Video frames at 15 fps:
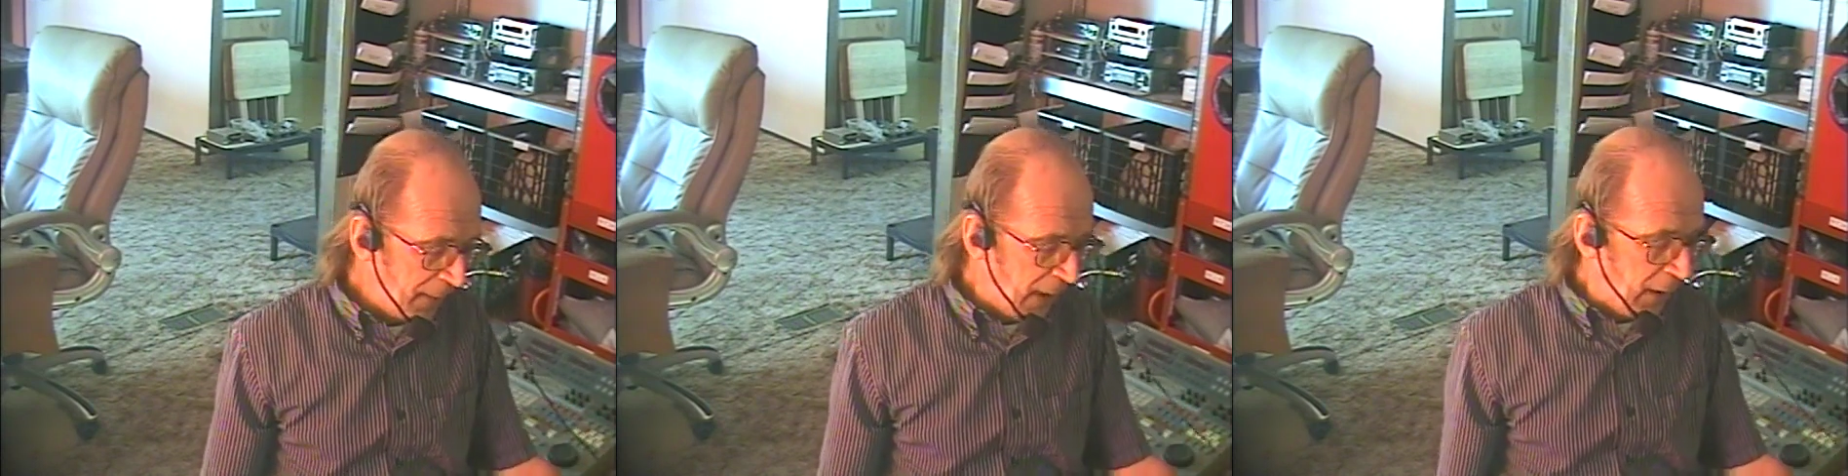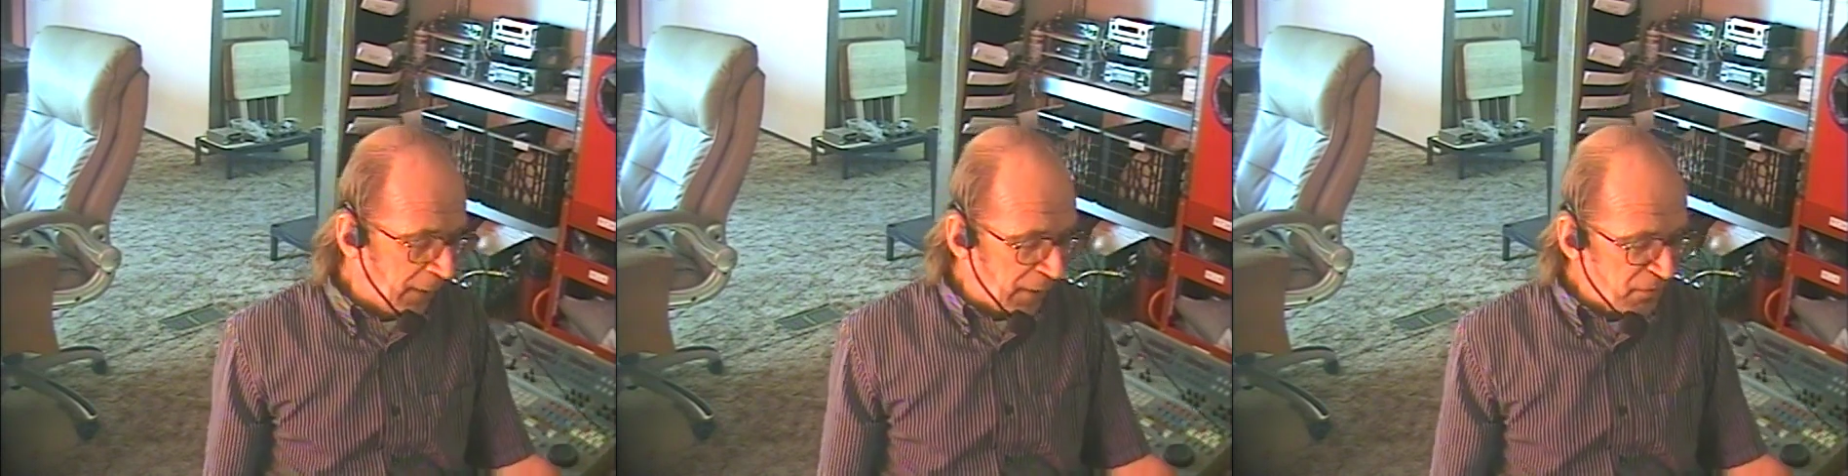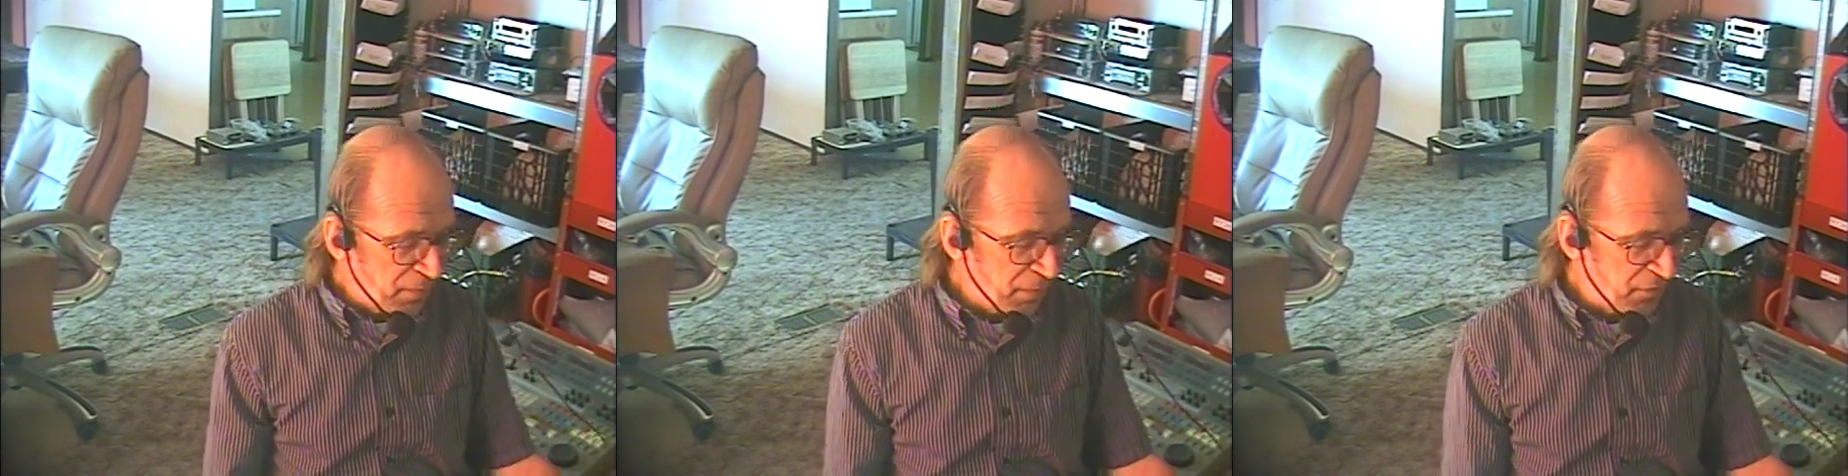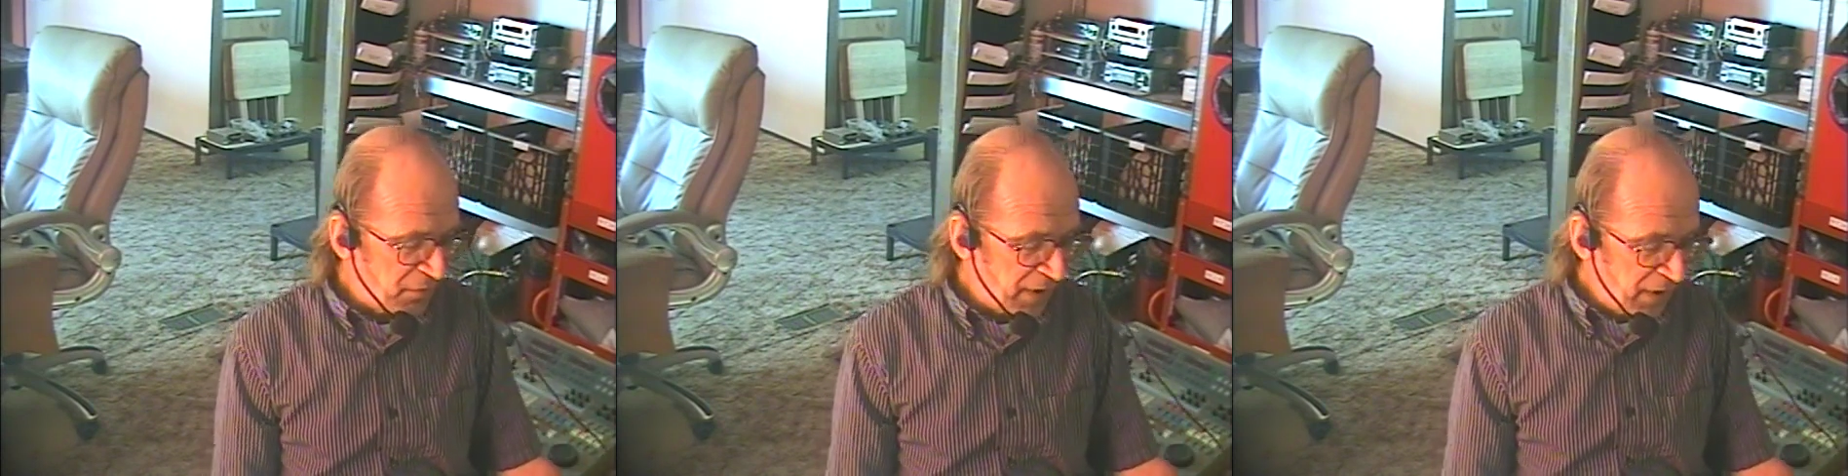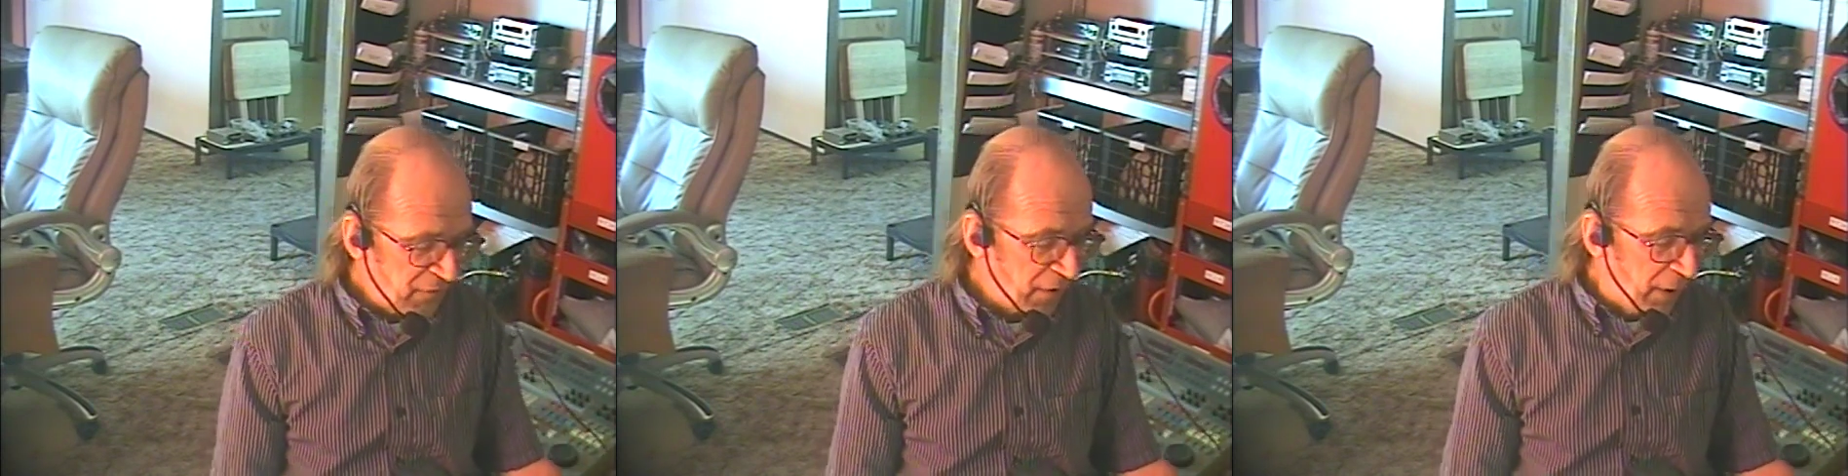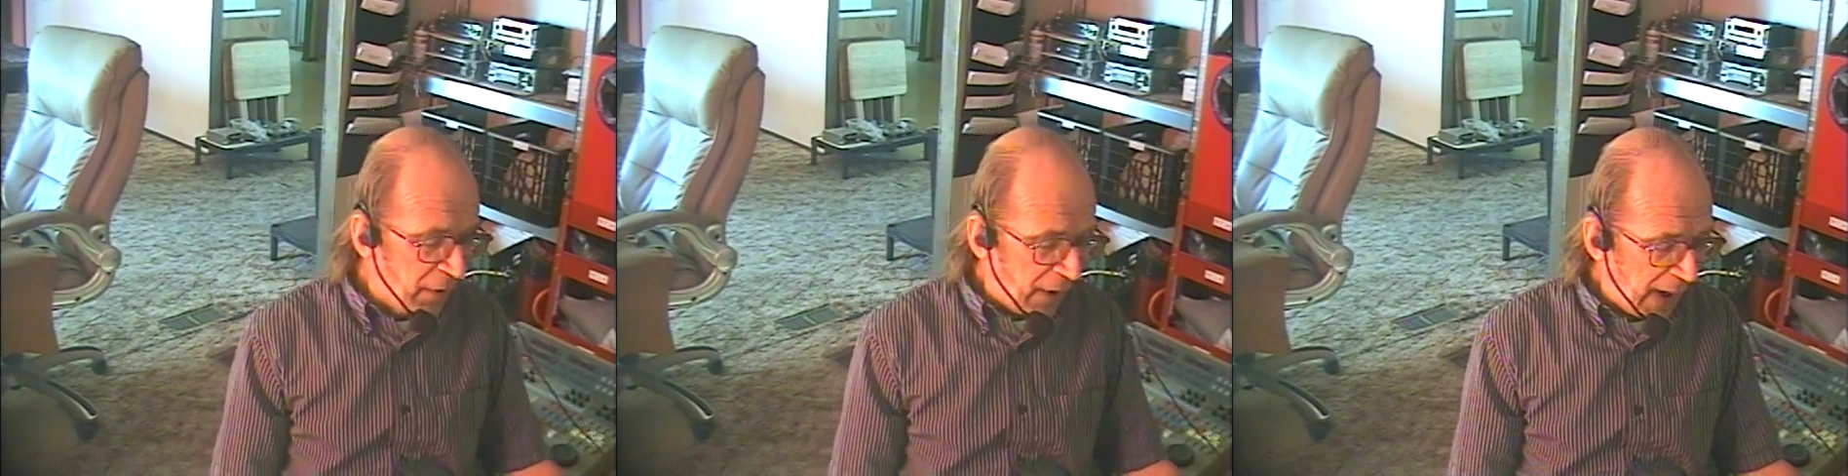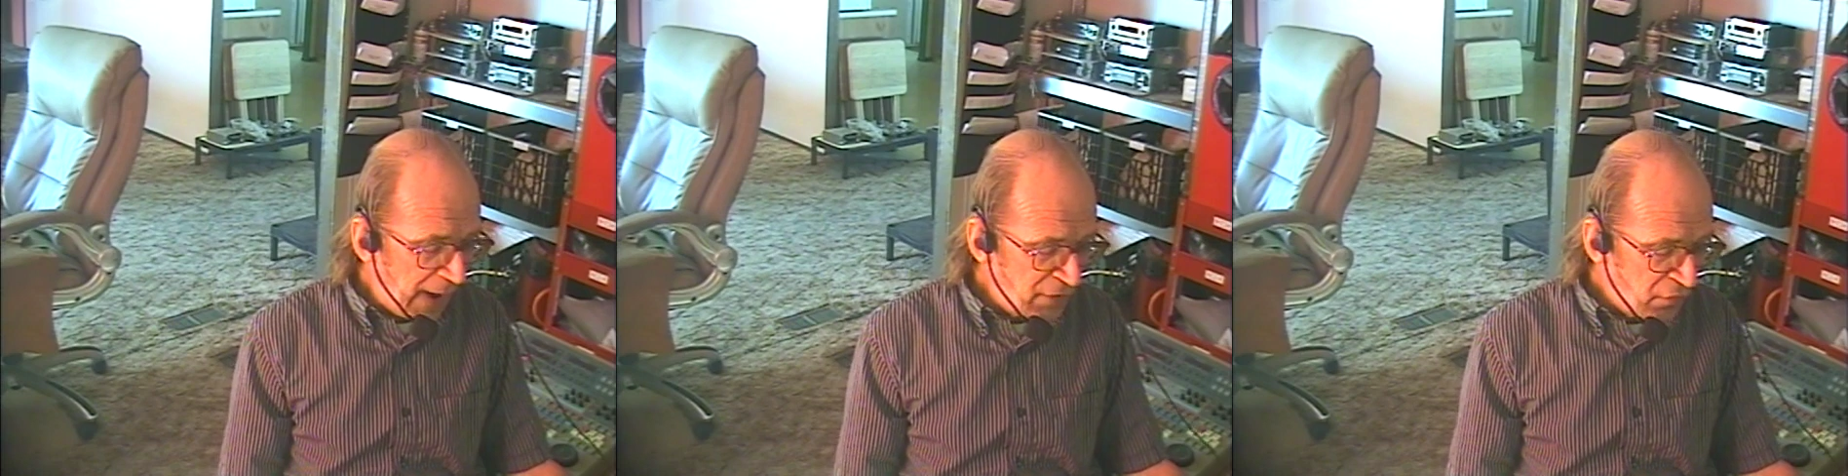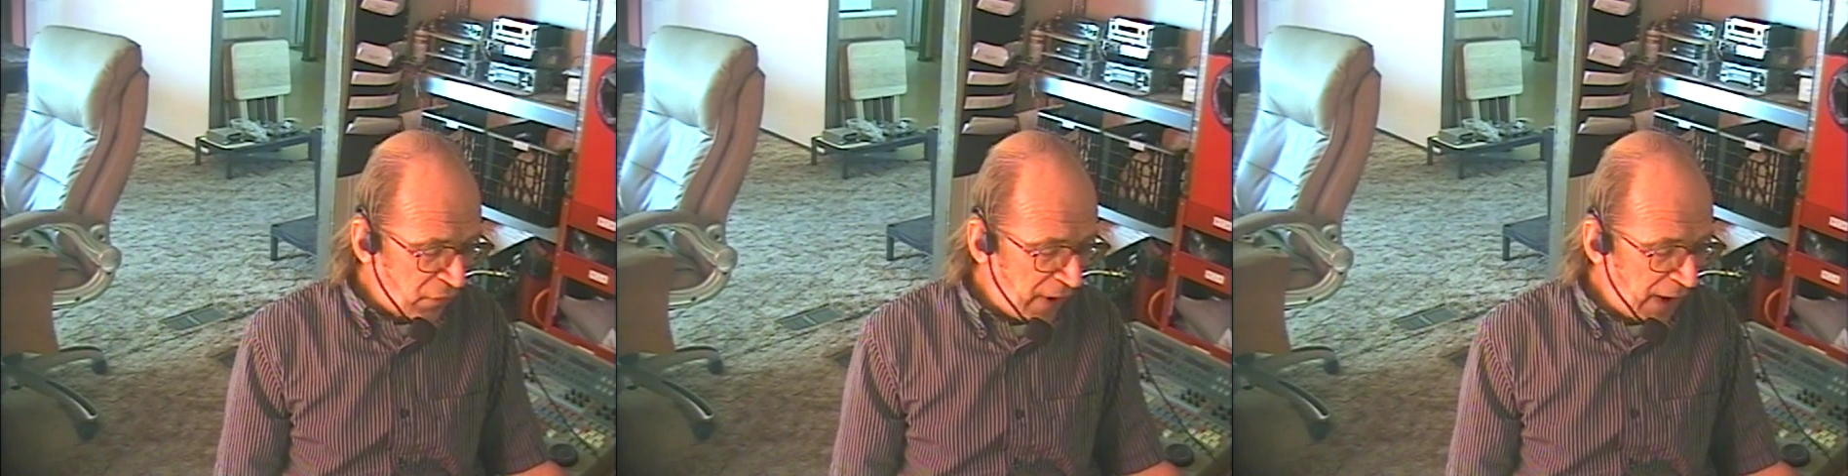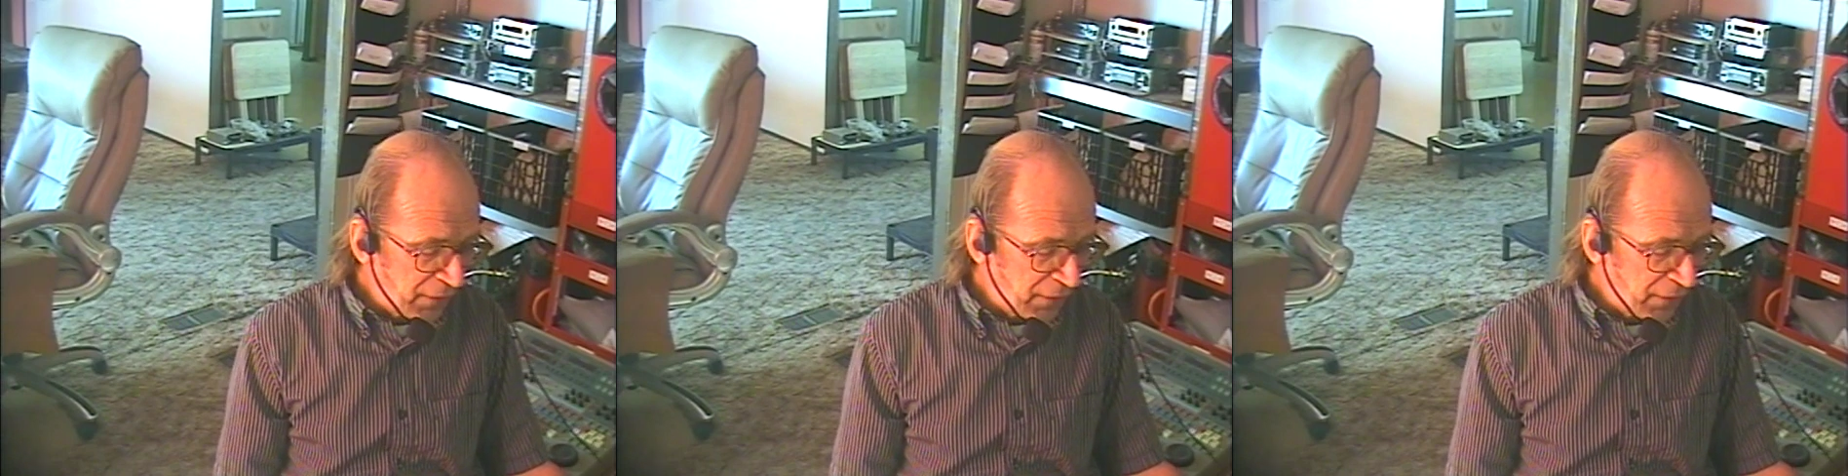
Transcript: Customer states 8-track